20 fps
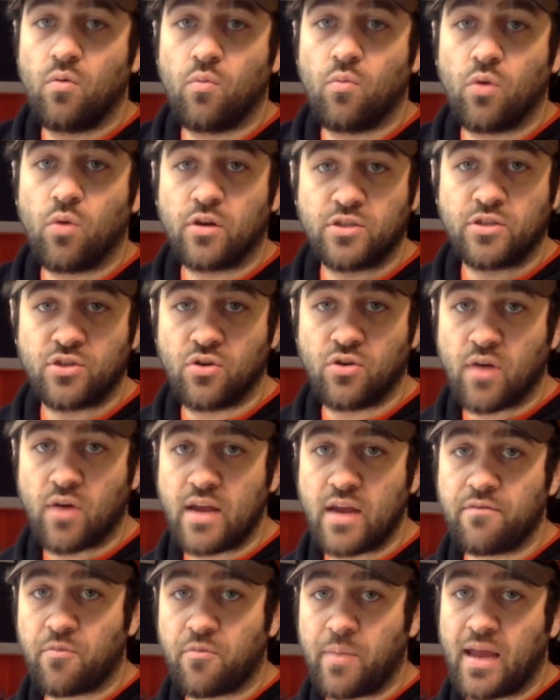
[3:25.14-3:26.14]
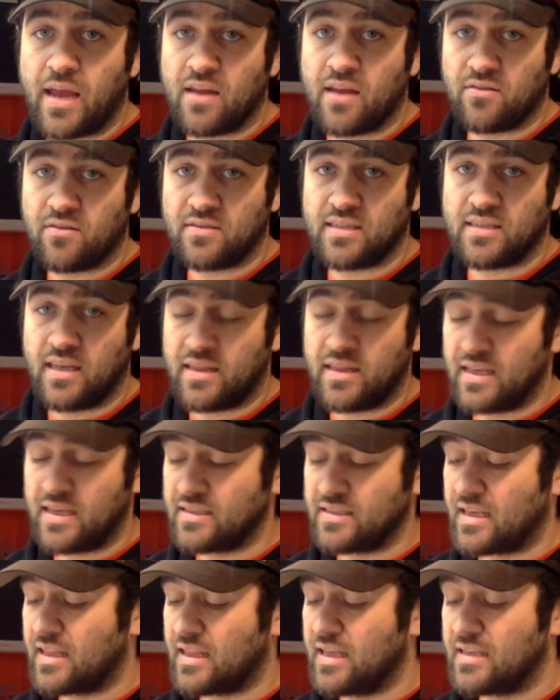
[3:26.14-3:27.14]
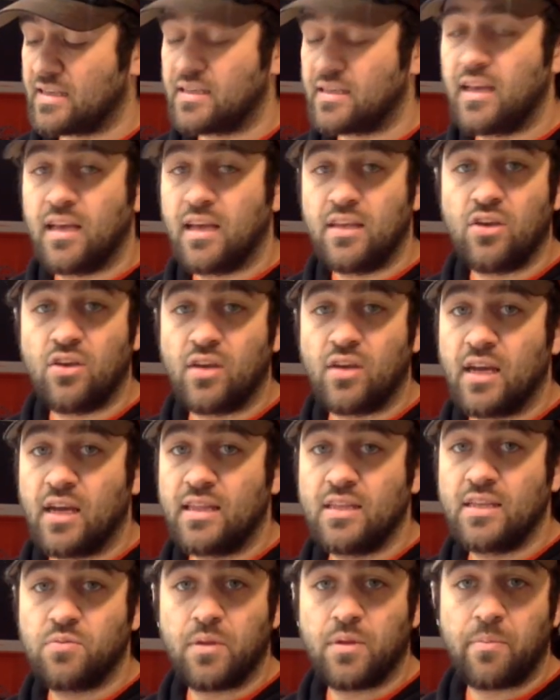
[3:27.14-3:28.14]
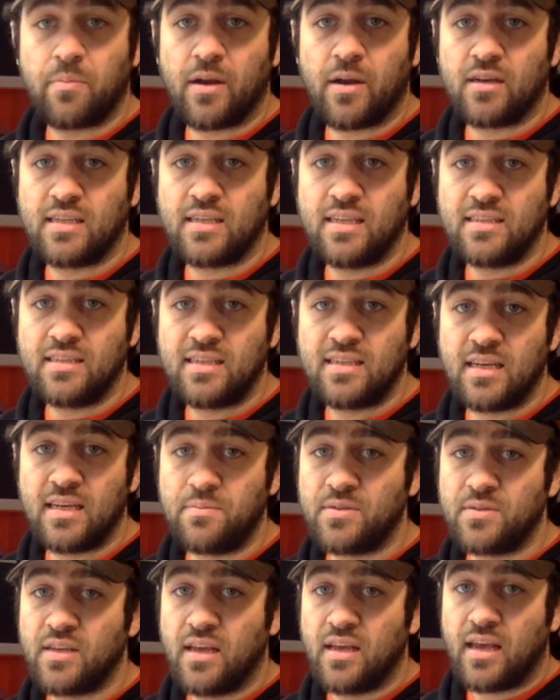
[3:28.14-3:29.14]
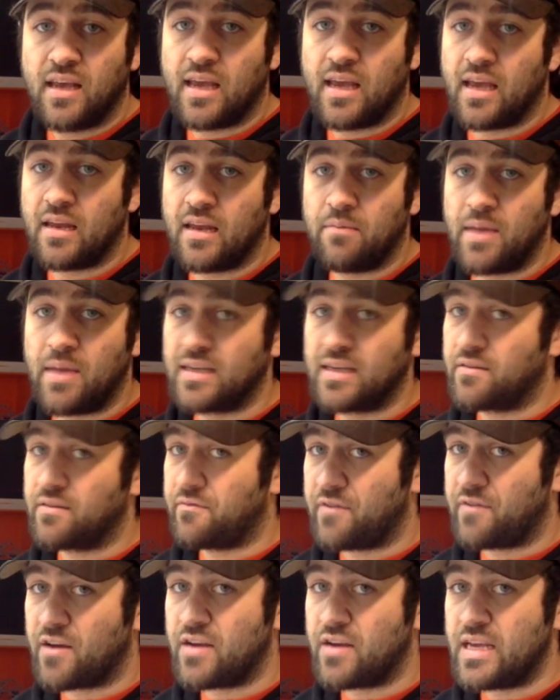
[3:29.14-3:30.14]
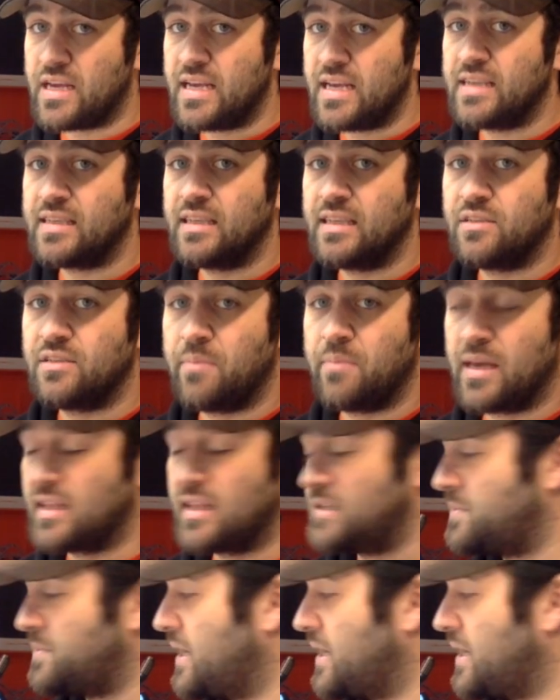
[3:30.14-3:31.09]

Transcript: Works great for panels and things like this. You can cut this with a pair of tin snips and it makes it very easy to make these